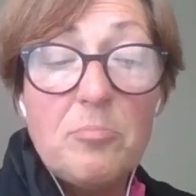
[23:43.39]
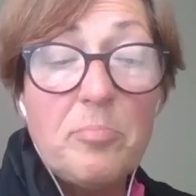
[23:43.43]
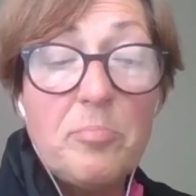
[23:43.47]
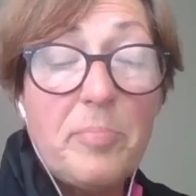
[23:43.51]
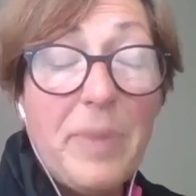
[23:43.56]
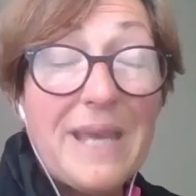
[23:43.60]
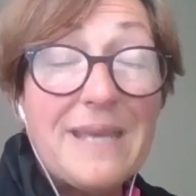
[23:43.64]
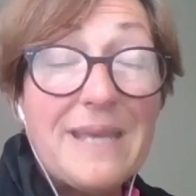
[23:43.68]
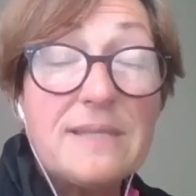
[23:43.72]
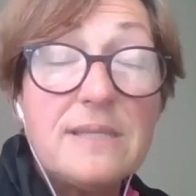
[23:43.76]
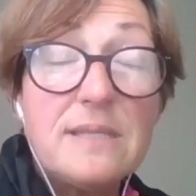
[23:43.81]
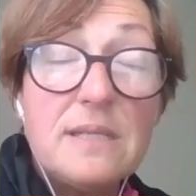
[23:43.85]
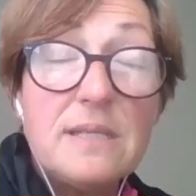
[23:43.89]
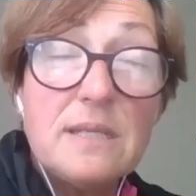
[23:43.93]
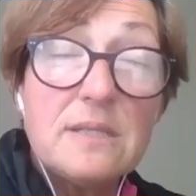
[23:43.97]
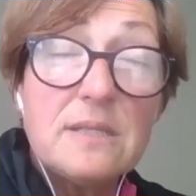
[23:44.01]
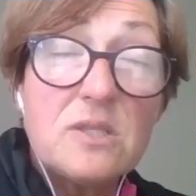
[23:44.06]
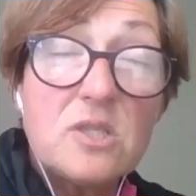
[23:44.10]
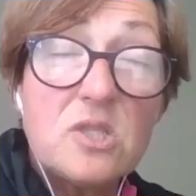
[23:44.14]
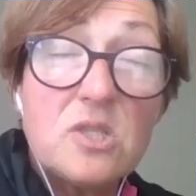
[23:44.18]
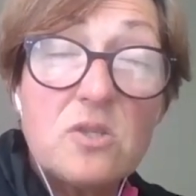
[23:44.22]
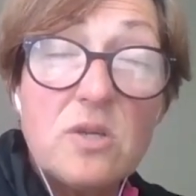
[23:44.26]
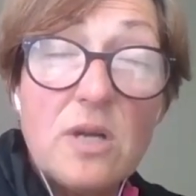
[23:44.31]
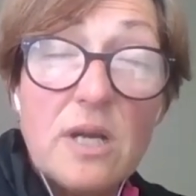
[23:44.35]
basic
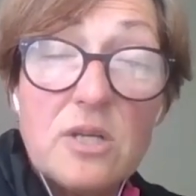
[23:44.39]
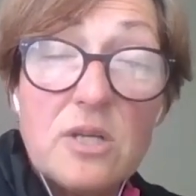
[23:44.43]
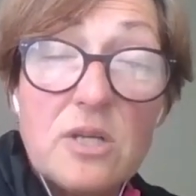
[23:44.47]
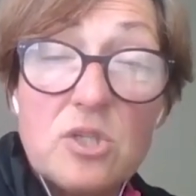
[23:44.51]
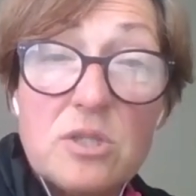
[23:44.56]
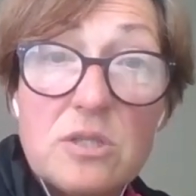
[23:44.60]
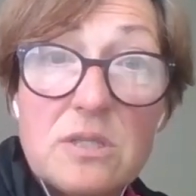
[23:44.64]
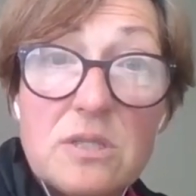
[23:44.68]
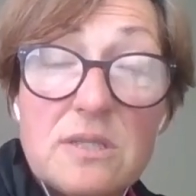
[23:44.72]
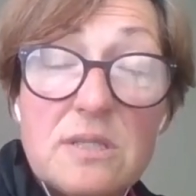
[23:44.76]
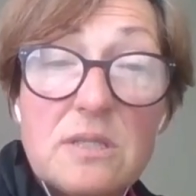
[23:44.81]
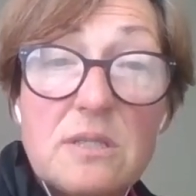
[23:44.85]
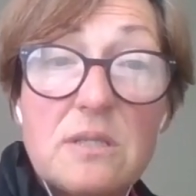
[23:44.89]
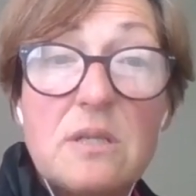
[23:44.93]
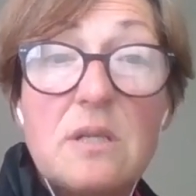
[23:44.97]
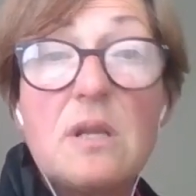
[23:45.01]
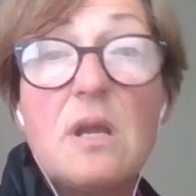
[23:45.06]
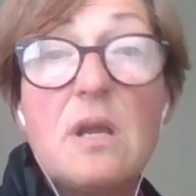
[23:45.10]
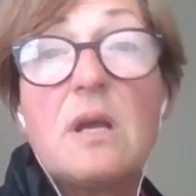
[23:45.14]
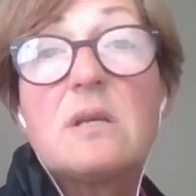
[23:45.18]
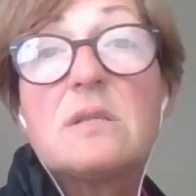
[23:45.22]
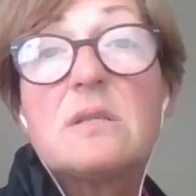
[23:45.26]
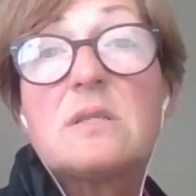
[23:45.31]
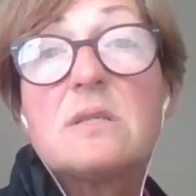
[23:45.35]
instructions in
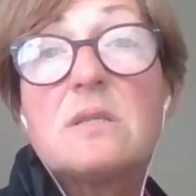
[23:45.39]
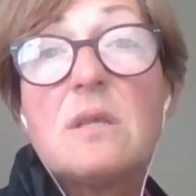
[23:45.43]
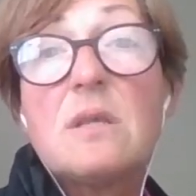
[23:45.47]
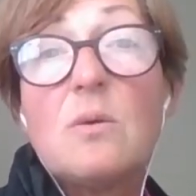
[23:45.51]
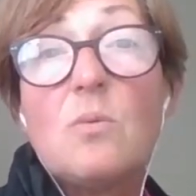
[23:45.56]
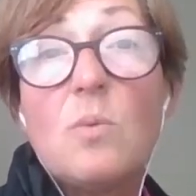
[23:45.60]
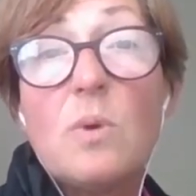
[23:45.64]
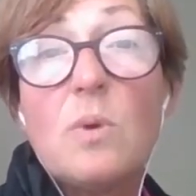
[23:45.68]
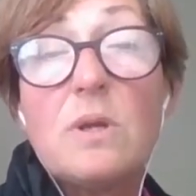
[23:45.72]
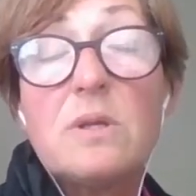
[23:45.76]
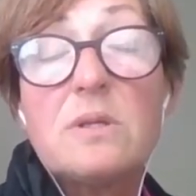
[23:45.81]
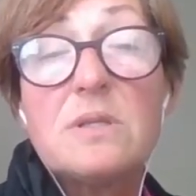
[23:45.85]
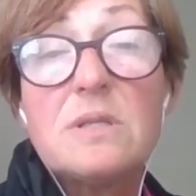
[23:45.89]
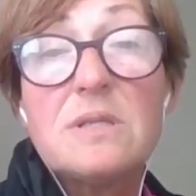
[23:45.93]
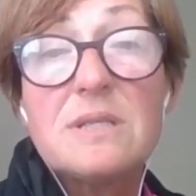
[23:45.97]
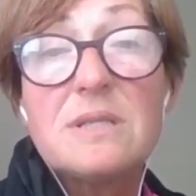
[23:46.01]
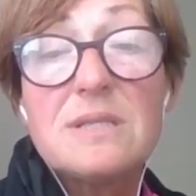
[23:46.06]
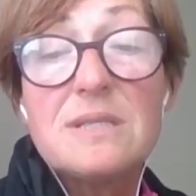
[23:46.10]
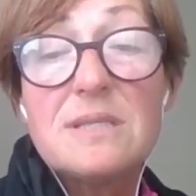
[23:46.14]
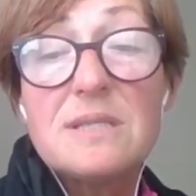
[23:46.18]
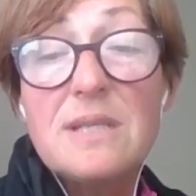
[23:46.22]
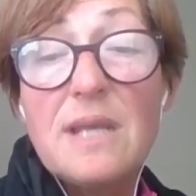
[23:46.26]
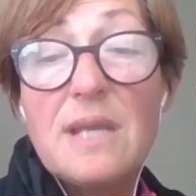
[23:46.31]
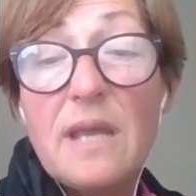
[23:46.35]
class, they won't
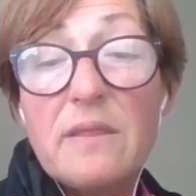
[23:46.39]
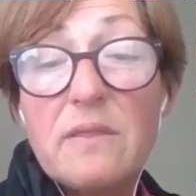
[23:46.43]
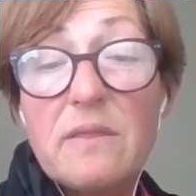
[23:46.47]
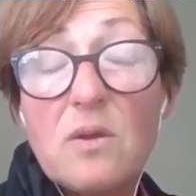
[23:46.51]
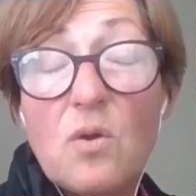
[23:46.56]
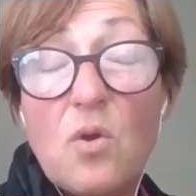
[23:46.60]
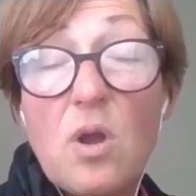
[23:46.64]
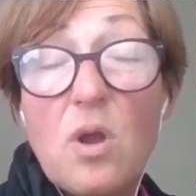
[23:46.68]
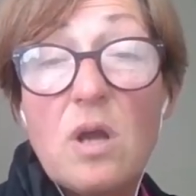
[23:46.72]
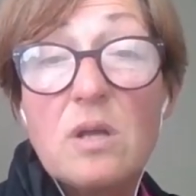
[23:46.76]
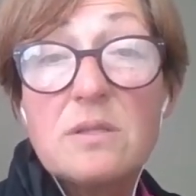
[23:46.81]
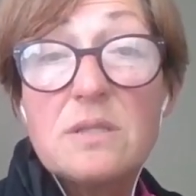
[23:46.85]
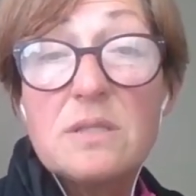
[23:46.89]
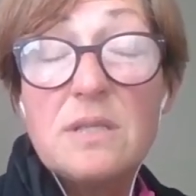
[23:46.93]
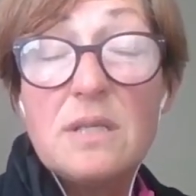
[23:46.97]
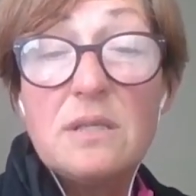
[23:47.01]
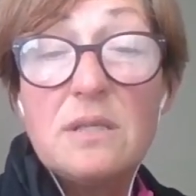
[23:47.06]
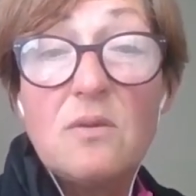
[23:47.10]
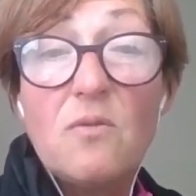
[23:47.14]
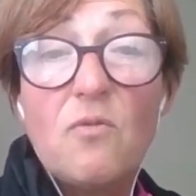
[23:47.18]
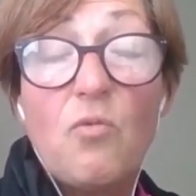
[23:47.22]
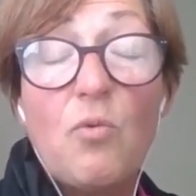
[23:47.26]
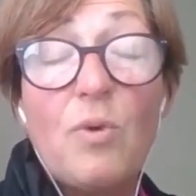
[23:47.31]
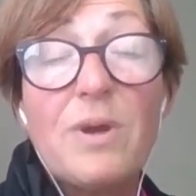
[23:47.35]
understand the
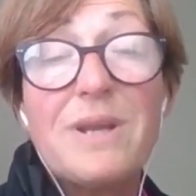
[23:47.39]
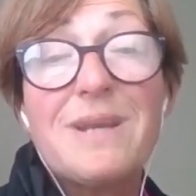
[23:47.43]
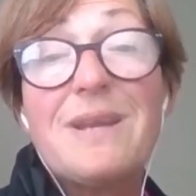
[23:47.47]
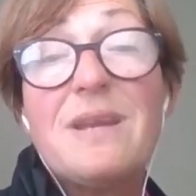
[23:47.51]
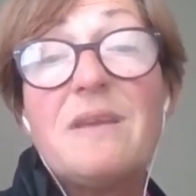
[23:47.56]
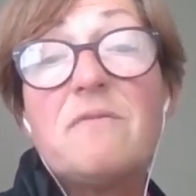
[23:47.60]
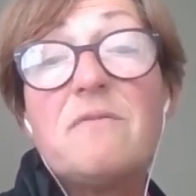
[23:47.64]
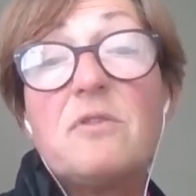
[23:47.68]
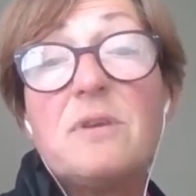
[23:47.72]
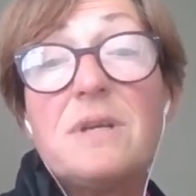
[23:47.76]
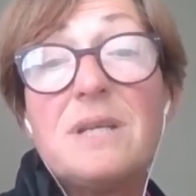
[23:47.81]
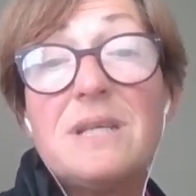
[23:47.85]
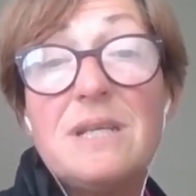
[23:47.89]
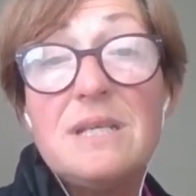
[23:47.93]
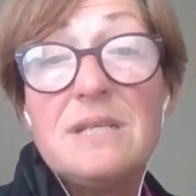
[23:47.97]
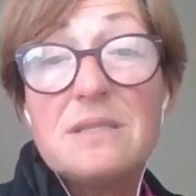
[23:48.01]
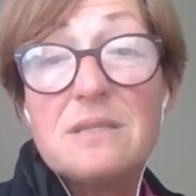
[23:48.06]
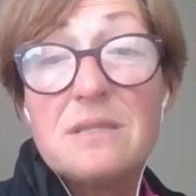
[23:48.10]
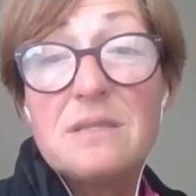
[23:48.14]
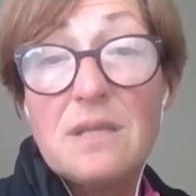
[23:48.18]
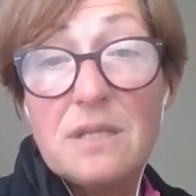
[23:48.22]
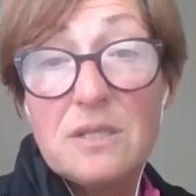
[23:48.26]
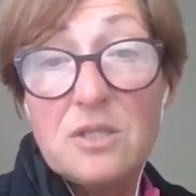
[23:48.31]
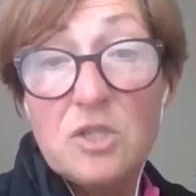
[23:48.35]
content of whatever it
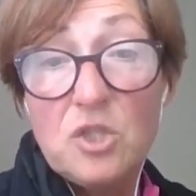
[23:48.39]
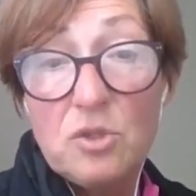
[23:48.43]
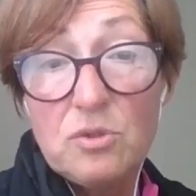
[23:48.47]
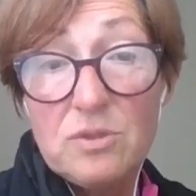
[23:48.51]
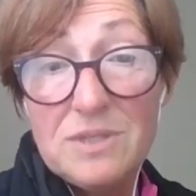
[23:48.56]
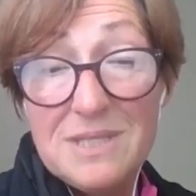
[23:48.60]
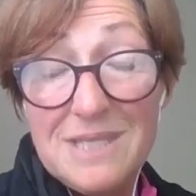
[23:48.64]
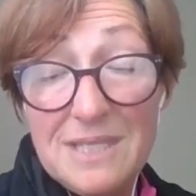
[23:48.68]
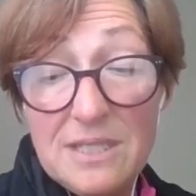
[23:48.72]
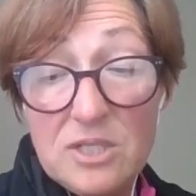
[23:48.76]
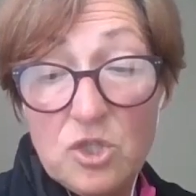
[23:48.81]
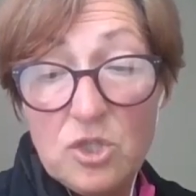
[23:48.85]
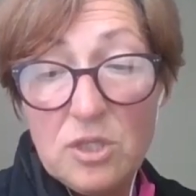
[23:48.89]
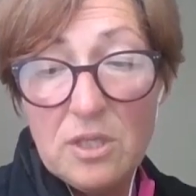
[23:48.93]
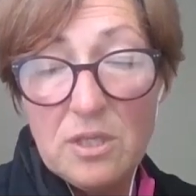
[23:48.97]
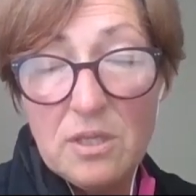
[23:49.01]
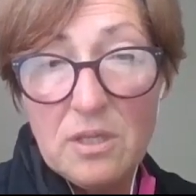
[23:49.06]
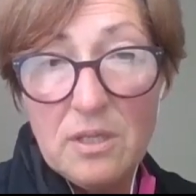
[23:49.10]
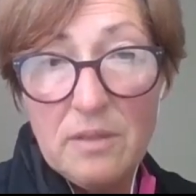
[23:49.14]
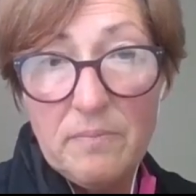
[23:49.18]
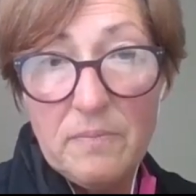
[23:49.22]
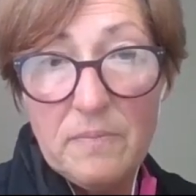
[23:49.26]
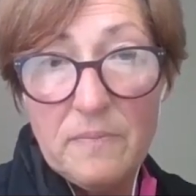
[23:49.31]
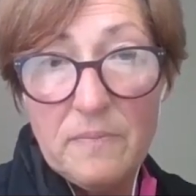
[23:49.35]
is that you're teaching them.